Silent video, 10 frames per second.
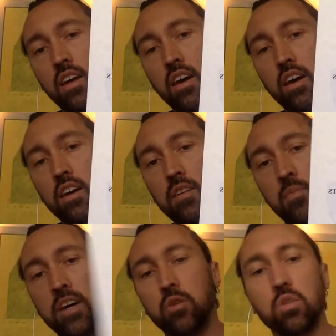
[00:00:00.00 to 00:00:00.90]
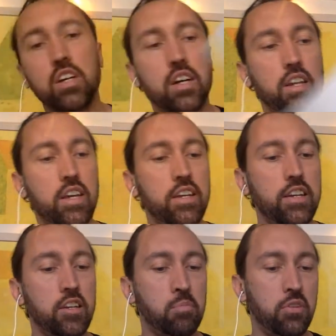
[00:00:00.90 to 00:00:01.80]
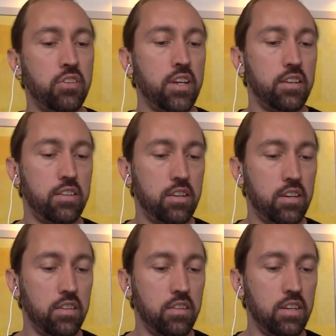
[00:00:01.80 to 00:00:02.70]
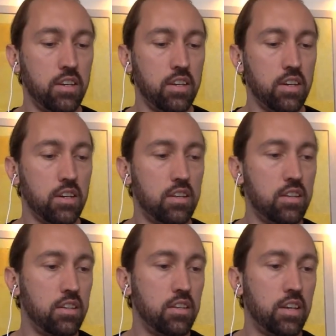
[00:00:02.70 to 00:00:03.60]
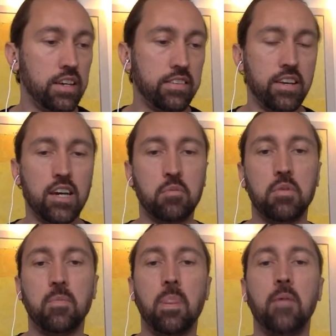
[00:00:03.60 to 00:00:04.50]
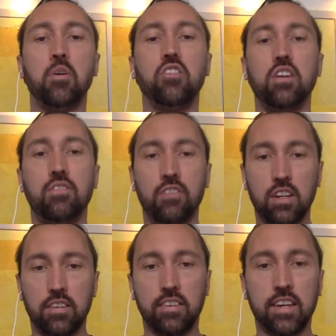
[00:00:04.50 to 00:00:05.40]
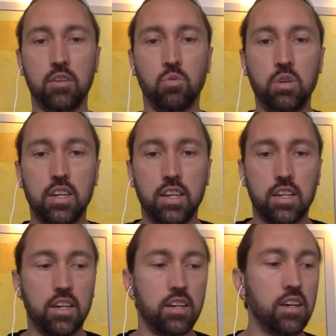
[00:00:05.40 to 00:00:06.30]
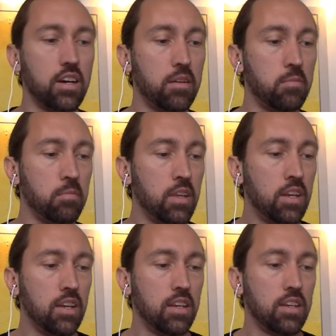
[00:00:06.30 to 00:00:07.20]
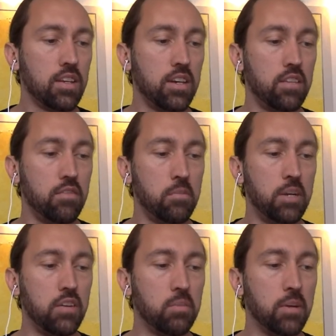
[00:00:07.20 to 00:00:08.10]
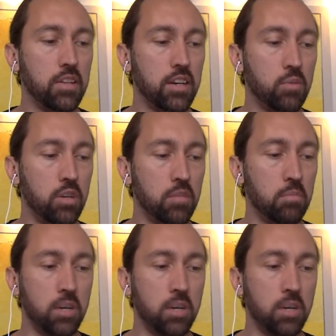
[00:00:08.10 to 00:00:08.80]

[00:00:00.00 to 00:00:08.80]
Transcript: Um, I only got 88% on the uh, exam, which I feel is kind of weak, and I, uh, I'm kind of embarrassed about that one.